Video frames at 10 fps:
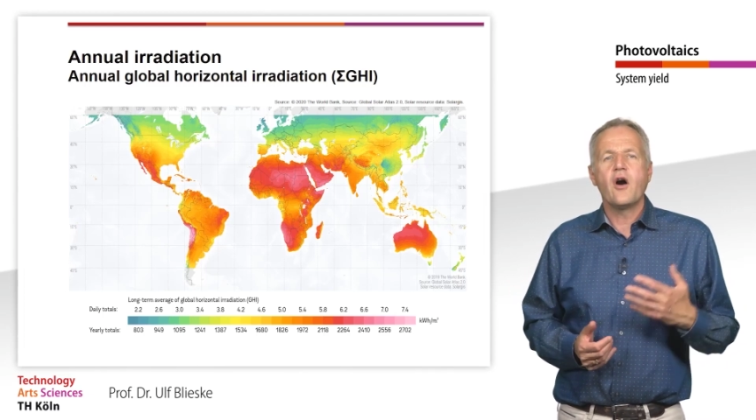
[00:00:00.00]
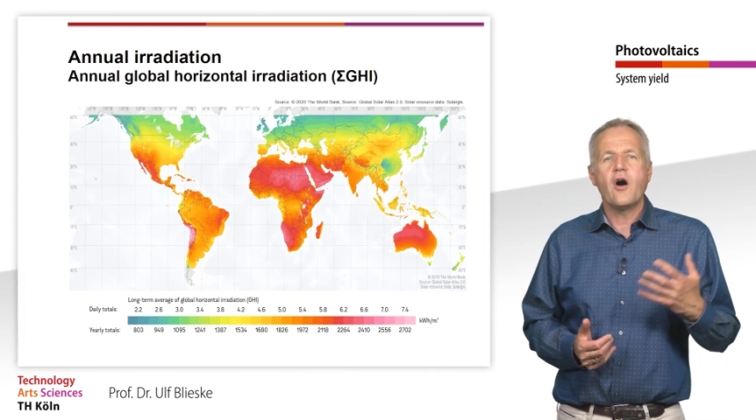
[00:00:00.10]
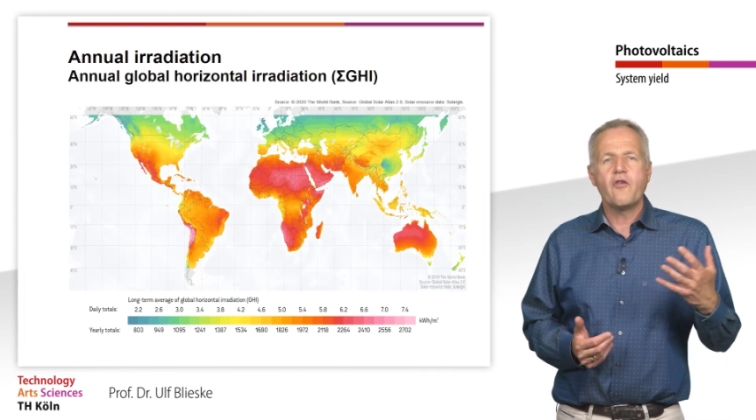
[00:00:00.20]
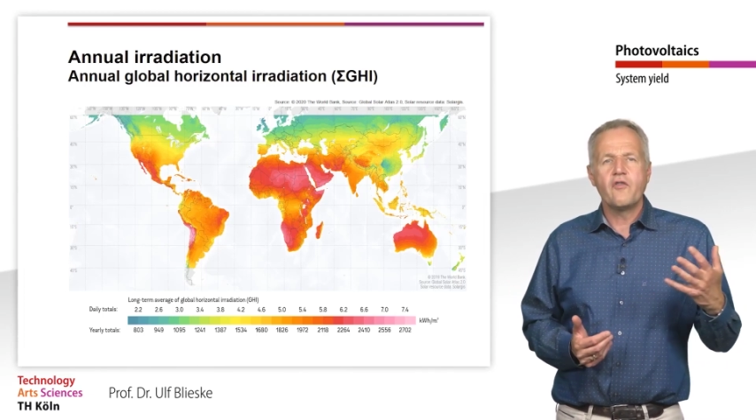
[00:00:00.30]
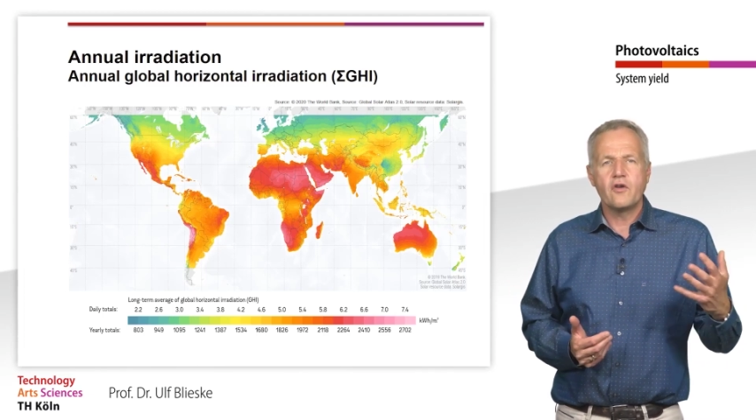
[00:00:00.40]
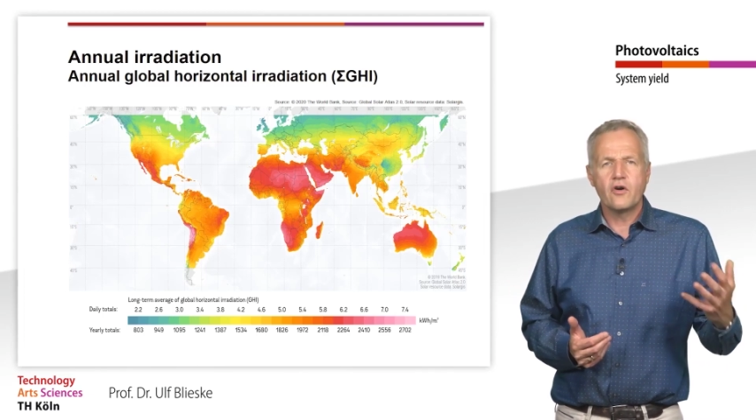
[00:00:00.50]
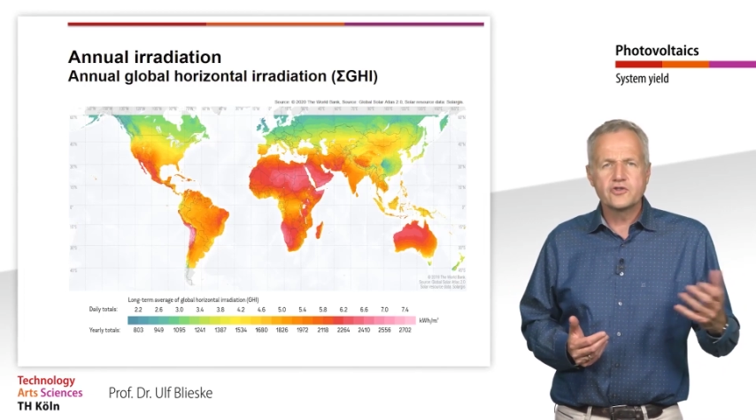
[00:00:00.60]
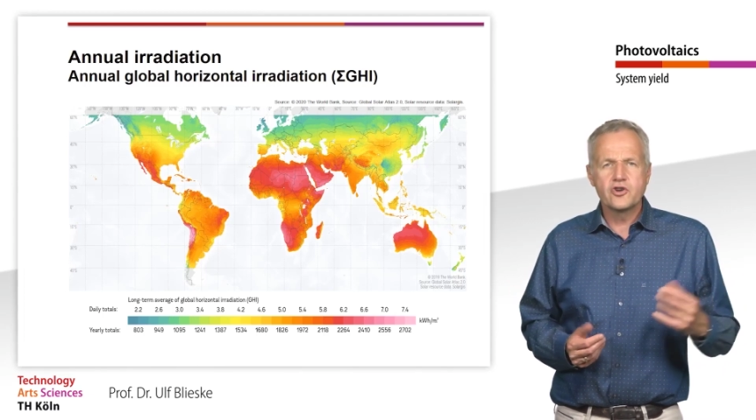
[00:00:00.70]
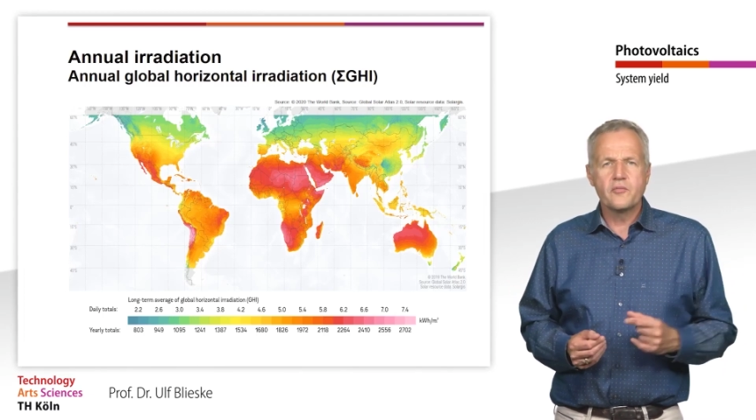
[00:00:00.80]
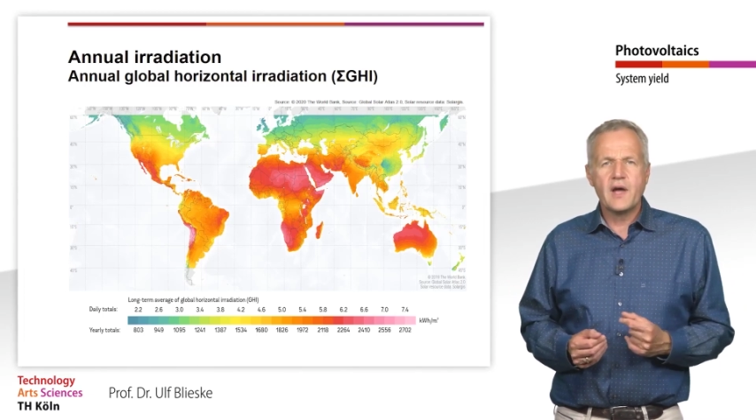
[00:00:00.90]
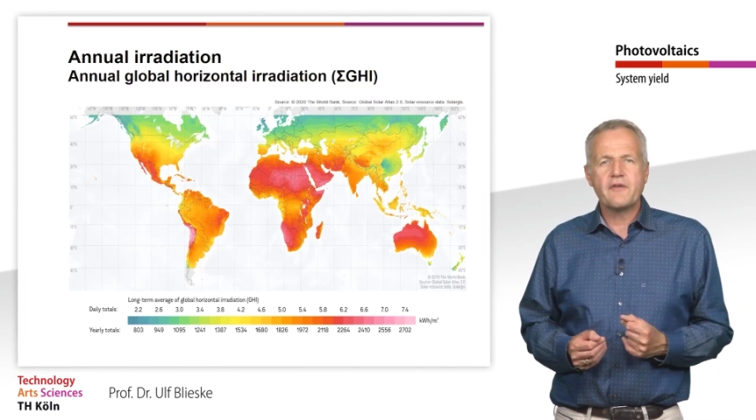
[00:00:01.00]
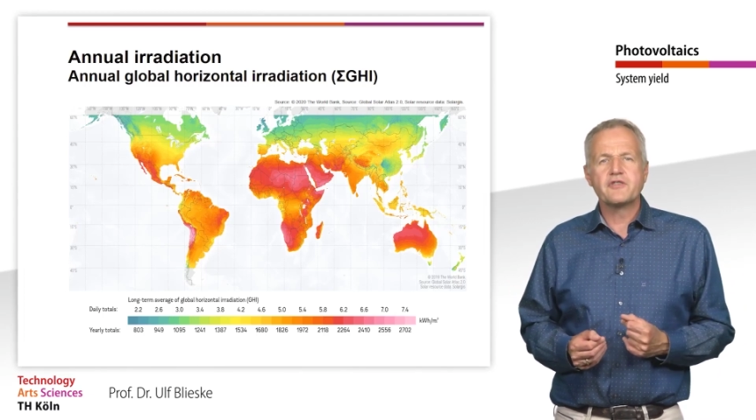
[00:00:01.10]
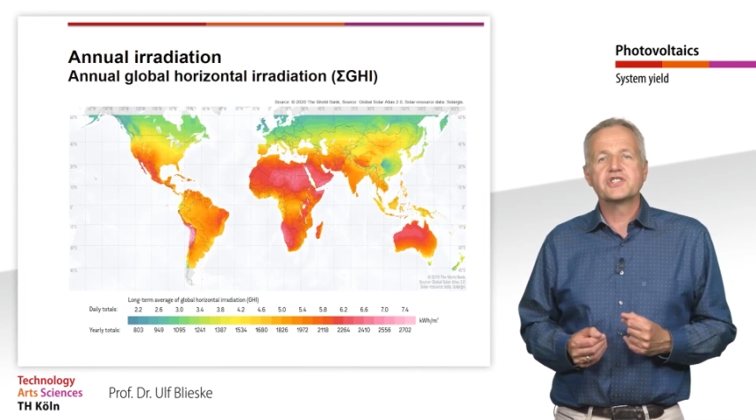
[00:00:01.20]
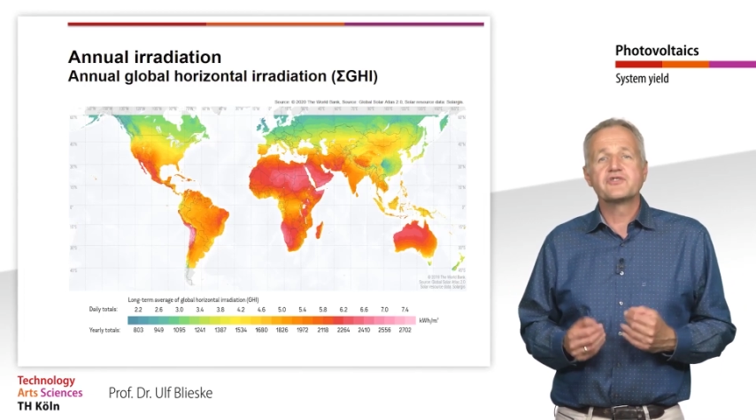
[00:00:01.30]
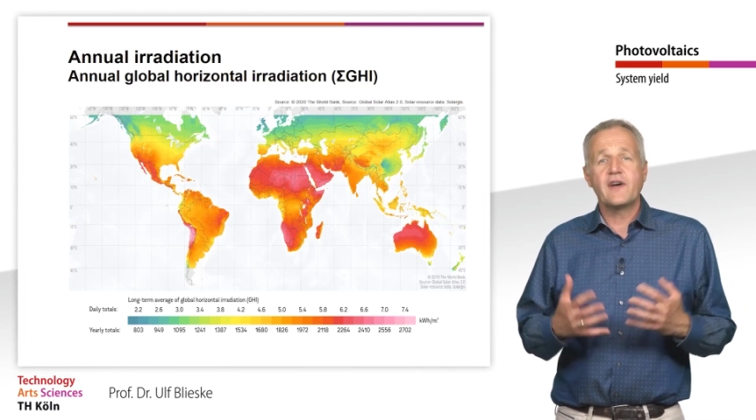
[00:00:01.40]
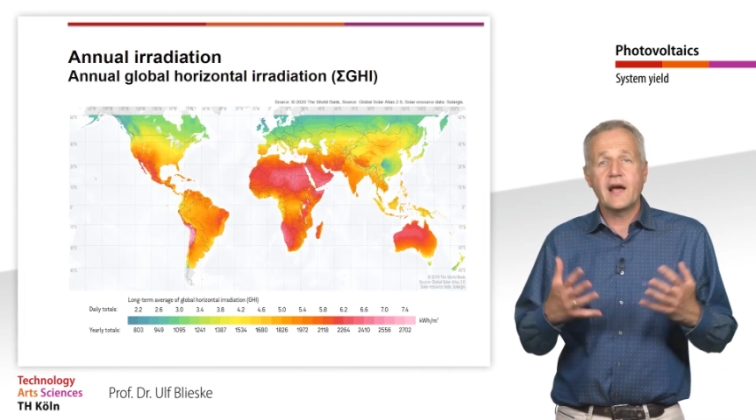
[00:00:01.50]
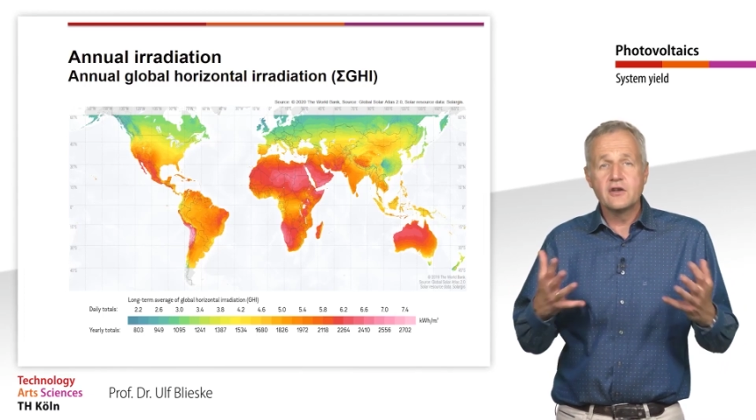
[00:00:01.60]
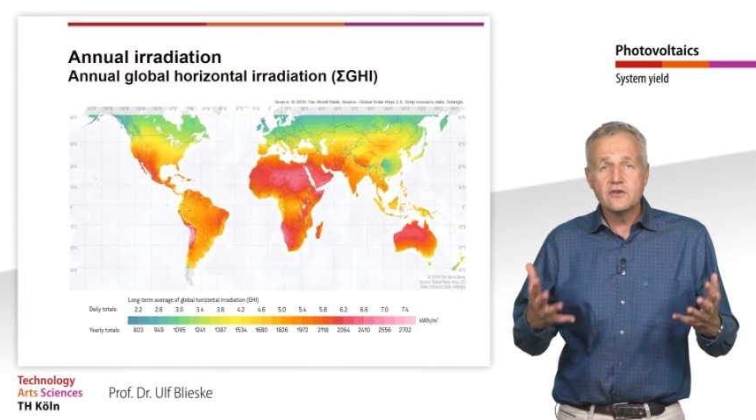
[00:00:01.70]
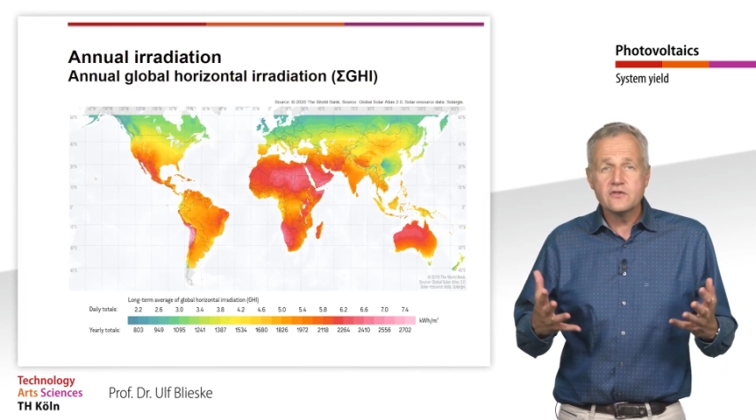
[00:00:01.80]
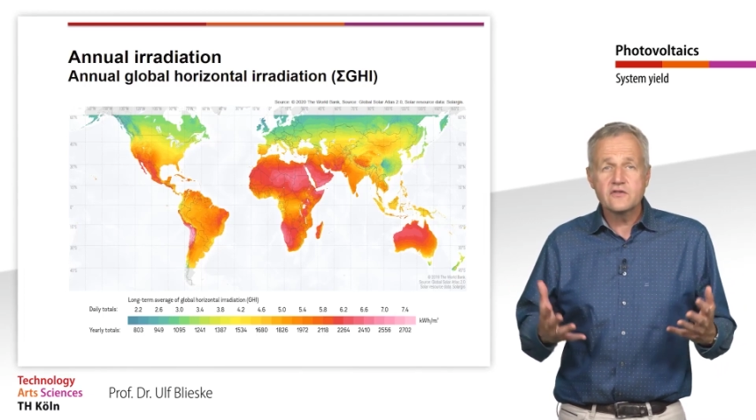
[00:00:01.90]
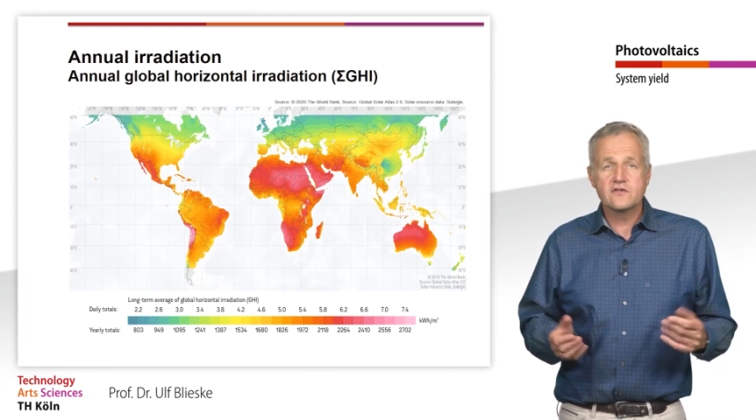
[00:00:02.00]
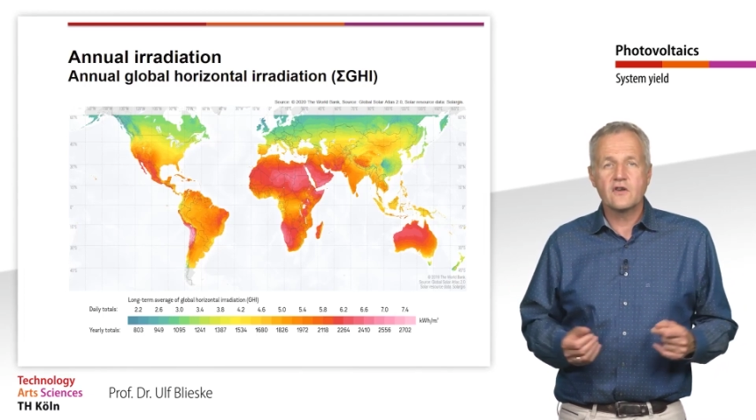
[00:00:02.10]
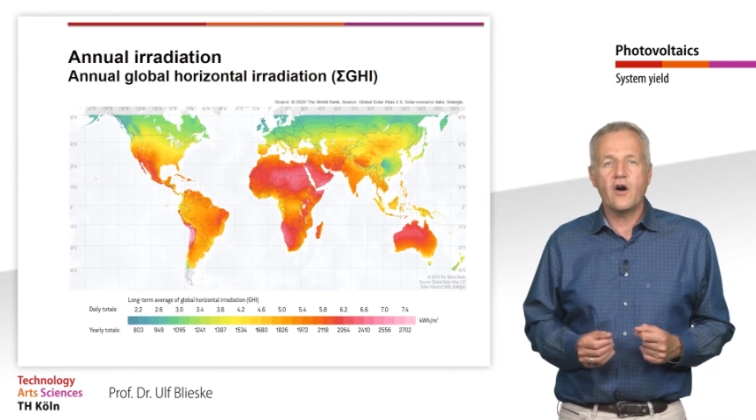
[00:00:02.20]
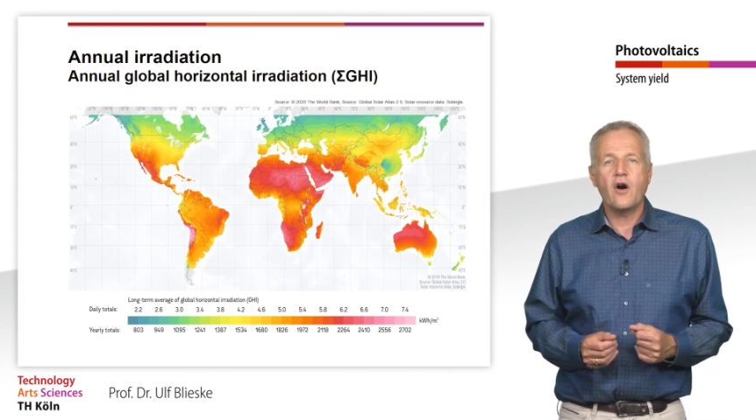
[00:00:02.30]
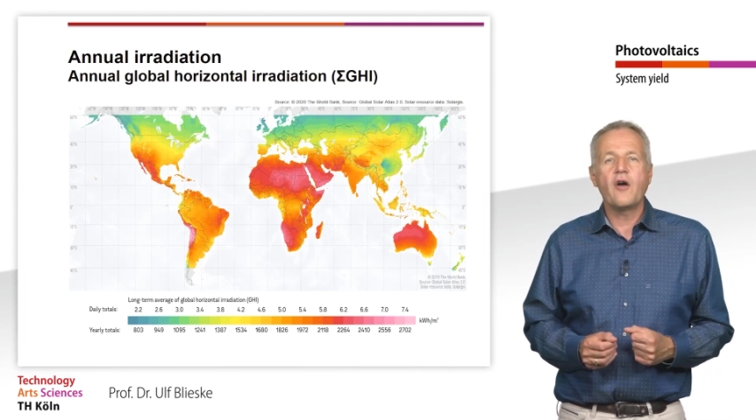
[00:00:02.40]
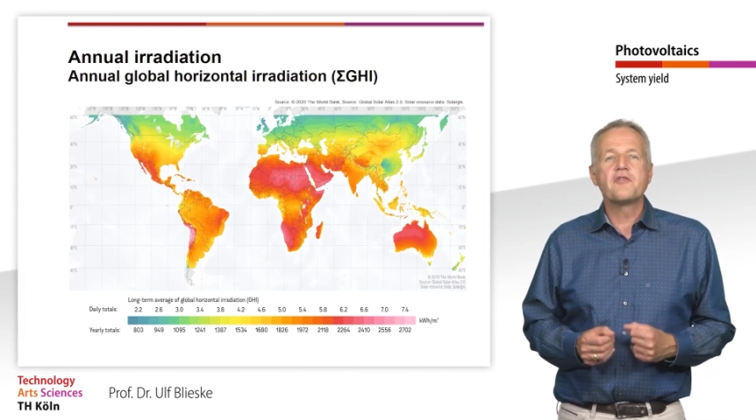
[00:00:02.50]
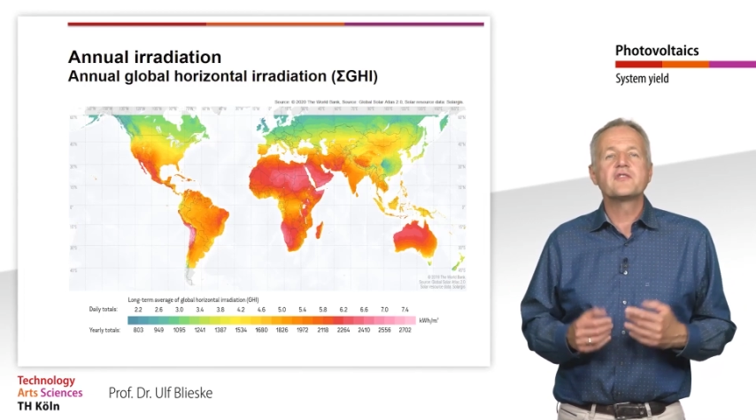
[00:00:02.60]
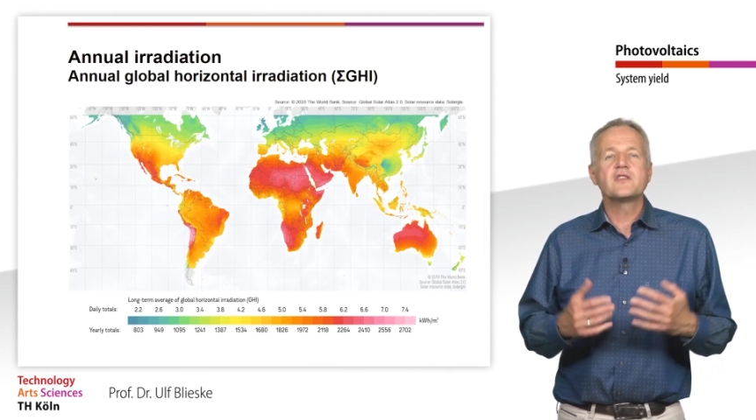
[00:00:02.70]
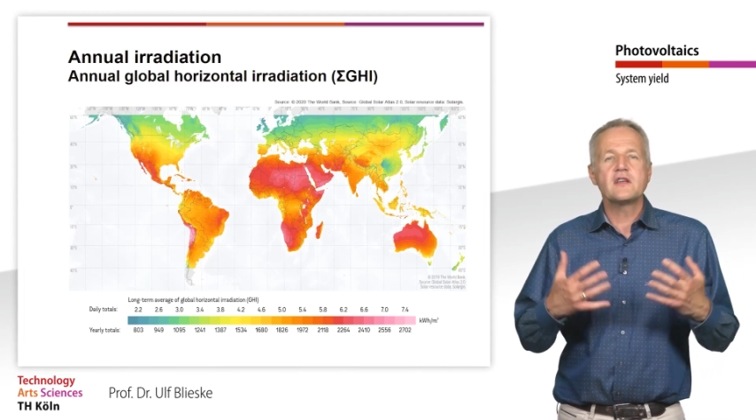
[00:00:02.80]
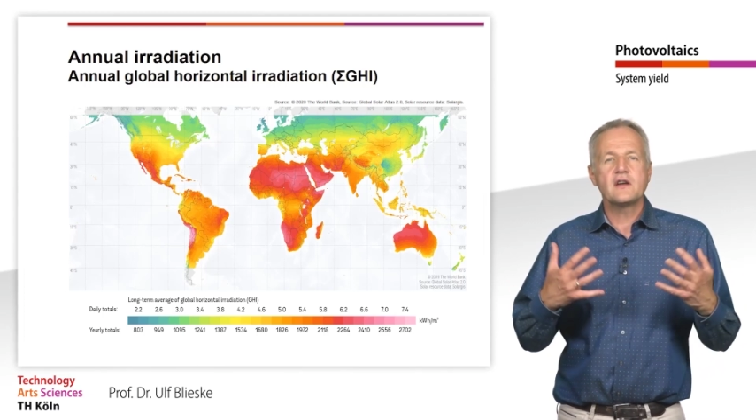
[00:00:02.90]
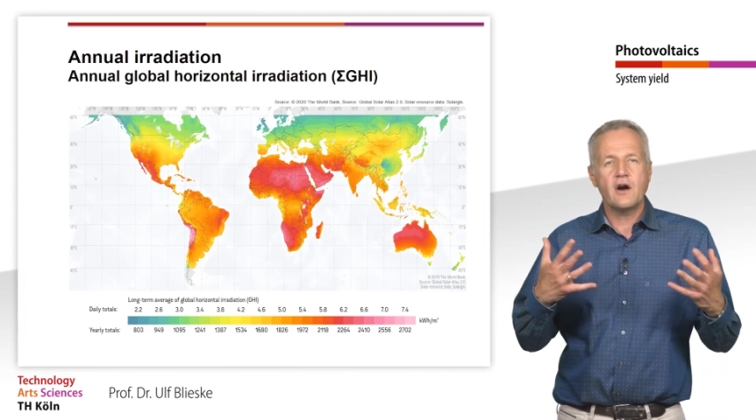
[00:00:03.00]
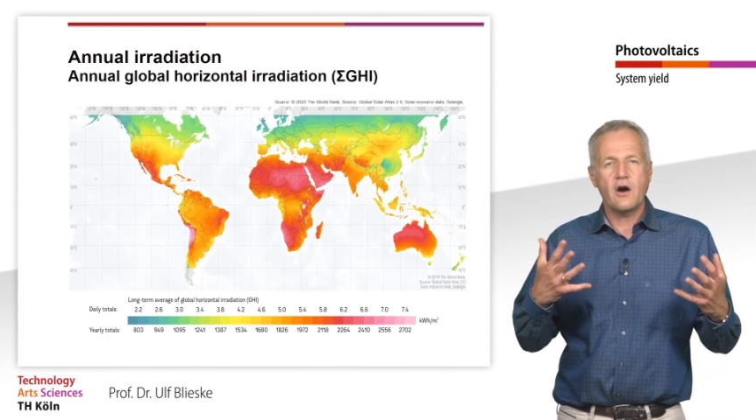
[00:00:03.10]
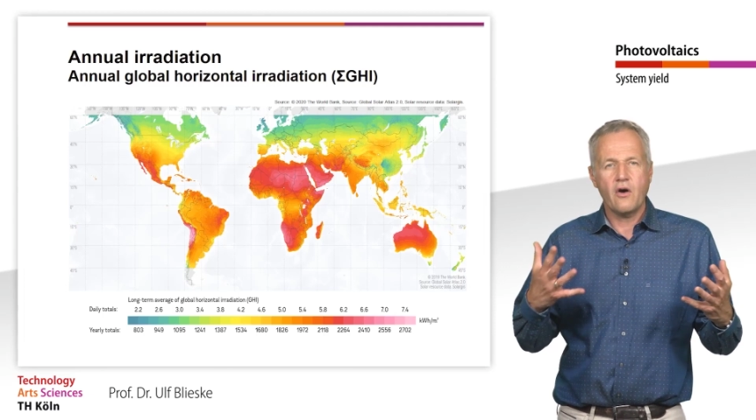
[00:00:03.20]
of long-term average values of the